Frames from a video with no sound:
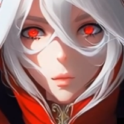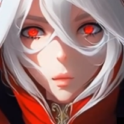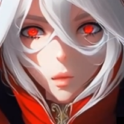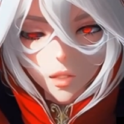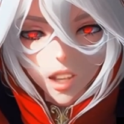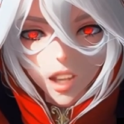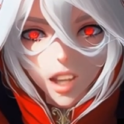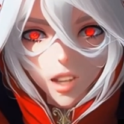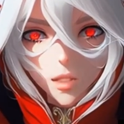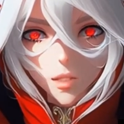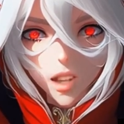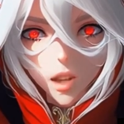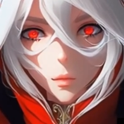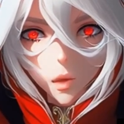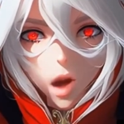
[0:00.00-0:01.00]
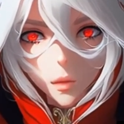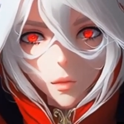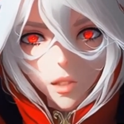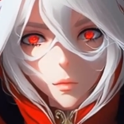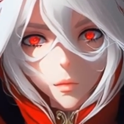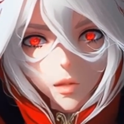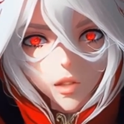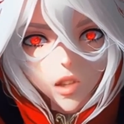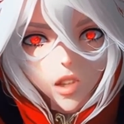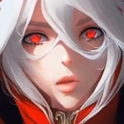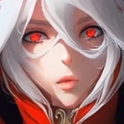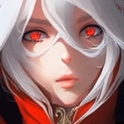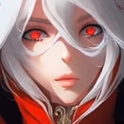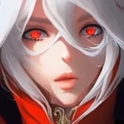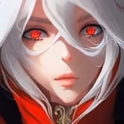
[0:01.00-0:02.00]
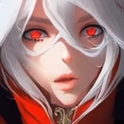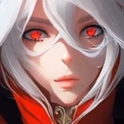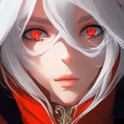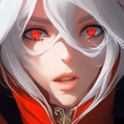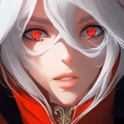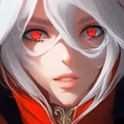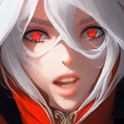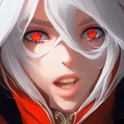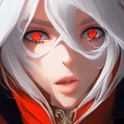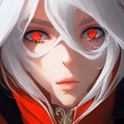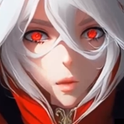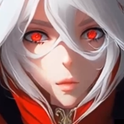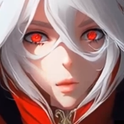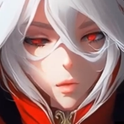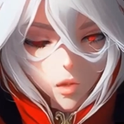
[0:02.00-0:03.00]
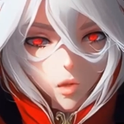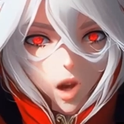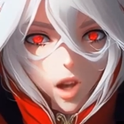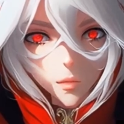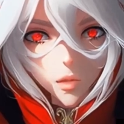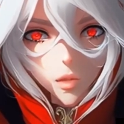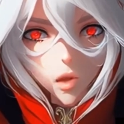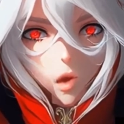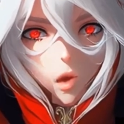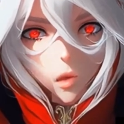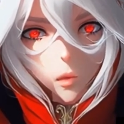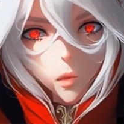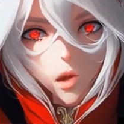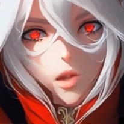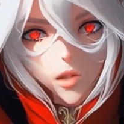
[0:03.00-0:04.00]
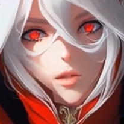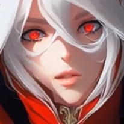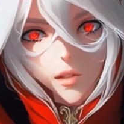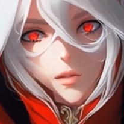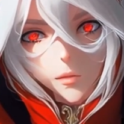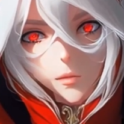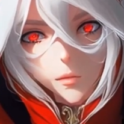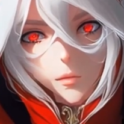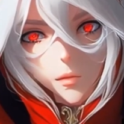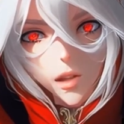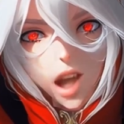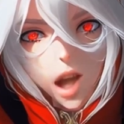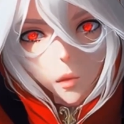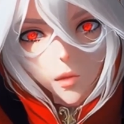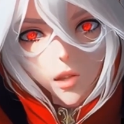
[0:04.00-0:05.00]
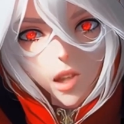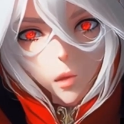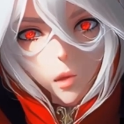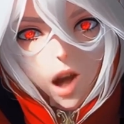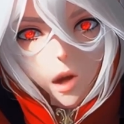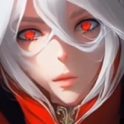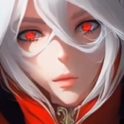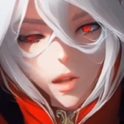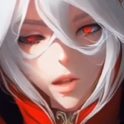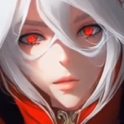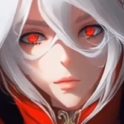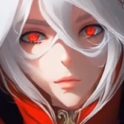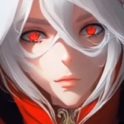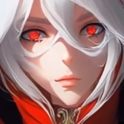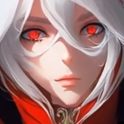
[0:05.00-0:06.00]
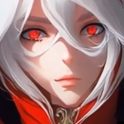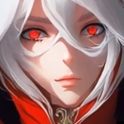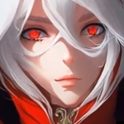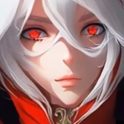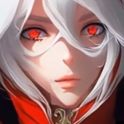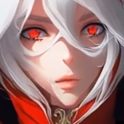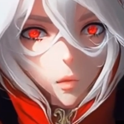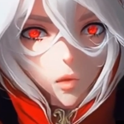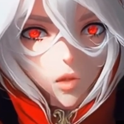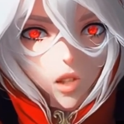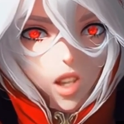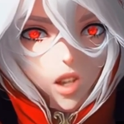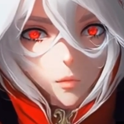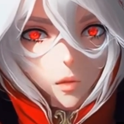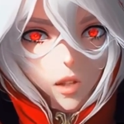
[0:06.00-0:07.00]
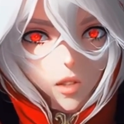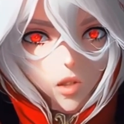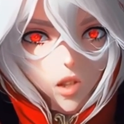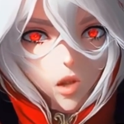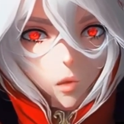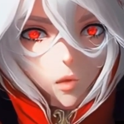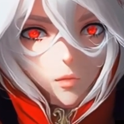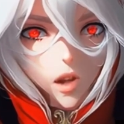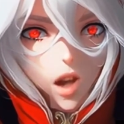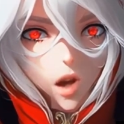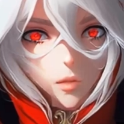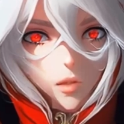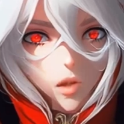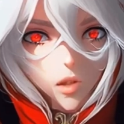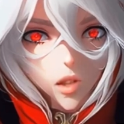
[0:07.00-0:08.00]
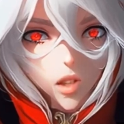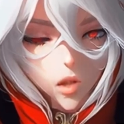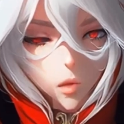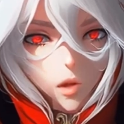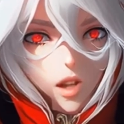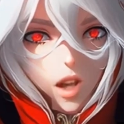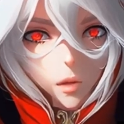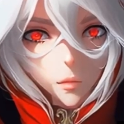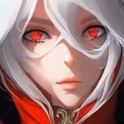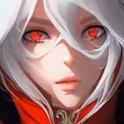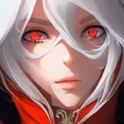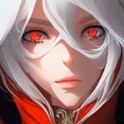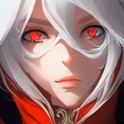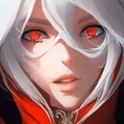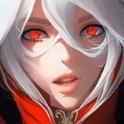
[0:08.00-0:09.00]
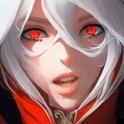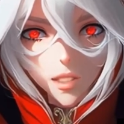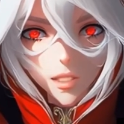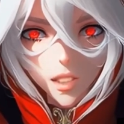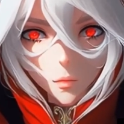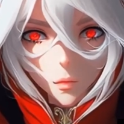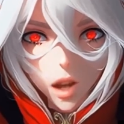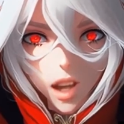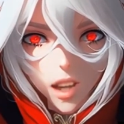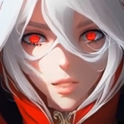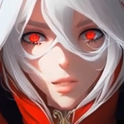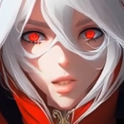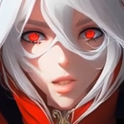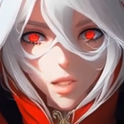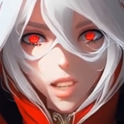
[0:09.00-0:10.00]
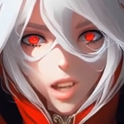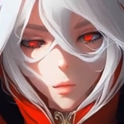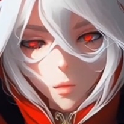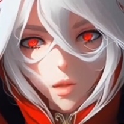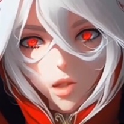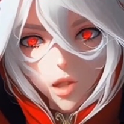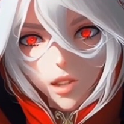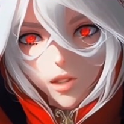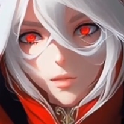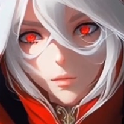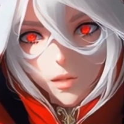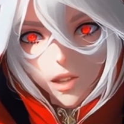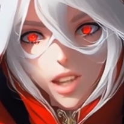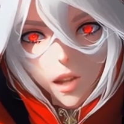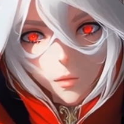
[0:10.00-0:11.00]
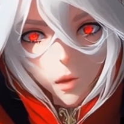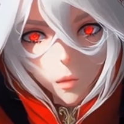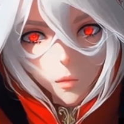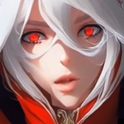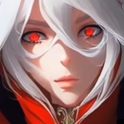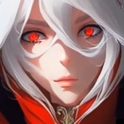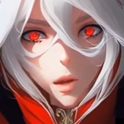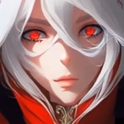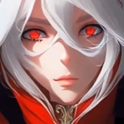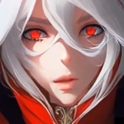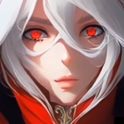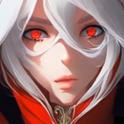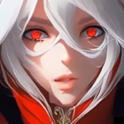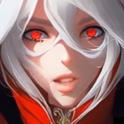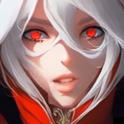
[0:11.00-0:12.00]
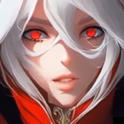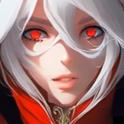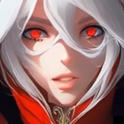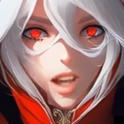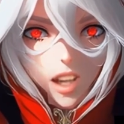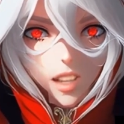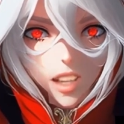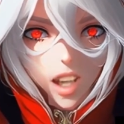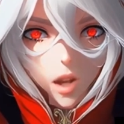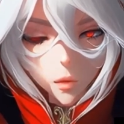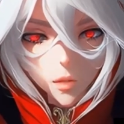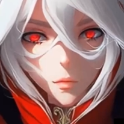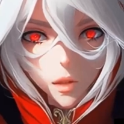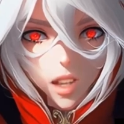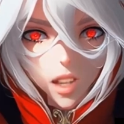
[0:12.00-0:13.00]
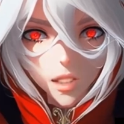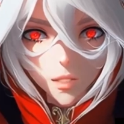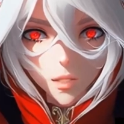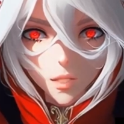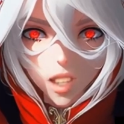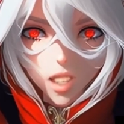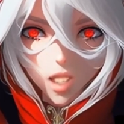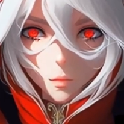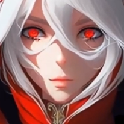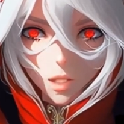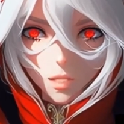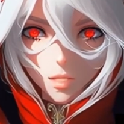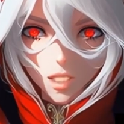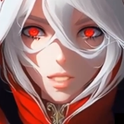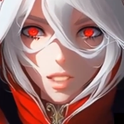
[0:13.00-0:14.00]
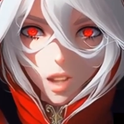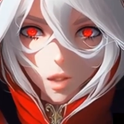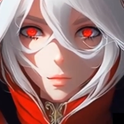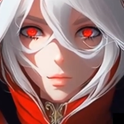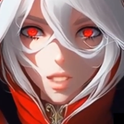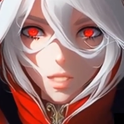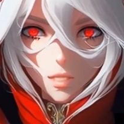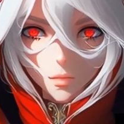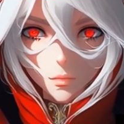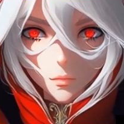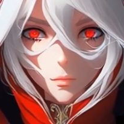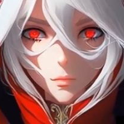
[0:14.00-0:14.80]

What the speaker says: When Lady Athena promised me that she will be by my side while we would travel the whole world, I was so happy. Would she have been too if I offered her to join up? In this past, her life was just a fleeting moment of my memory, and yet I was making such a big deal out of it.